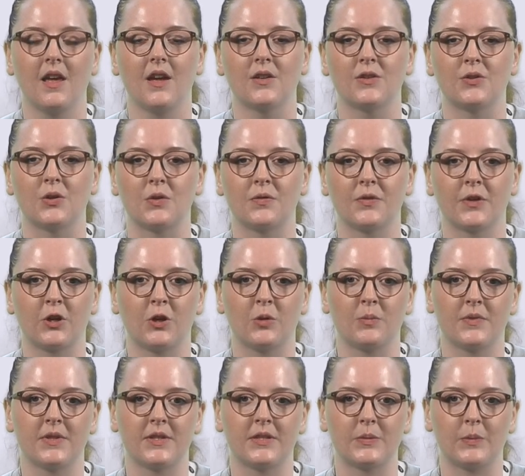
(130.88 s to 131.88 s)
To
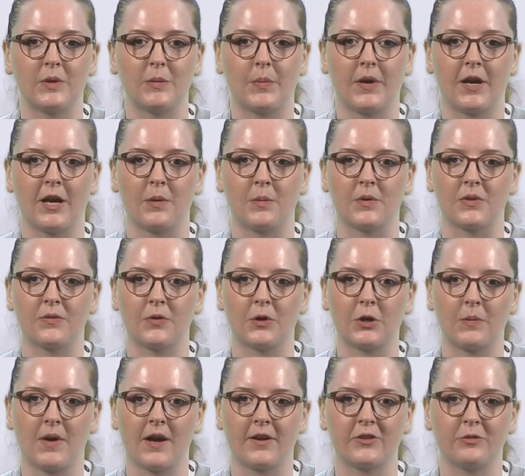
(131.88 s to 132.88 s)
overcome this, we pair it with
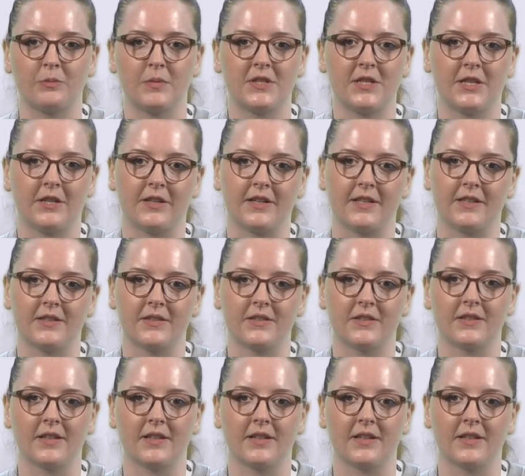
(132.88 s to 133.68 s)
photoactive materials,